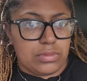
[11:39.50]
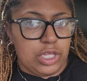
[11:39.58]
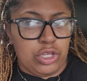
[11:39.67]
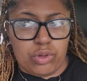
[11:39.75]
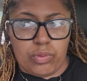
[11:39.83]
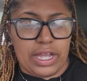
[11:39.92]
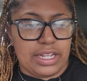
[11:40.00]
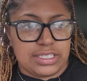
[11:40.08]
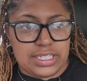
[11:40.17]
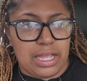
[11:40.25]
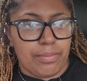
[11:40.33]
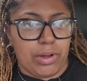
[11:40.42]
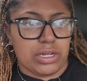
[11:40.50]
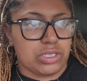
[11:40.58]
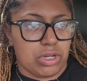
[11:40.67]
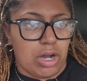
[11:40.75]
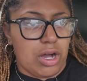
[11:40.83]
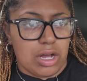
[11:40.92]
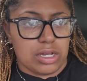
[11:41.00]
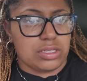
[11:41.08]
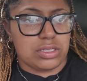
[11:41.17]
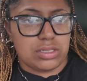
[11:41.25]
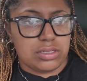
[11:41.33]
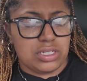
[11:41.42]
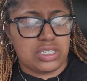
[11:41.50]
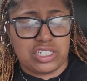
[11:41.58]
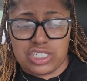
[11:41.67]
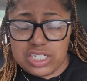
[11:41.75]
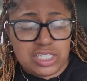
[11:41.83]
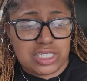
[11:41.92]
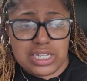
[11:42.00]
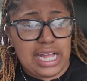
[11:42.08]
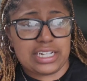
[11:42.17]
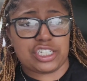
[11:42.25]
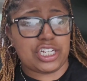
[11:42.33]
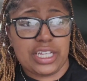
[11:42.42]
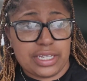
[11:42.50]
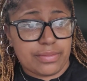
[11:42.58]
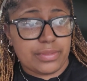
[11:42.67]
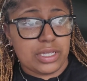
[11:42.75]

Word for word: Either way, tampons cost. And the shit's not cheap.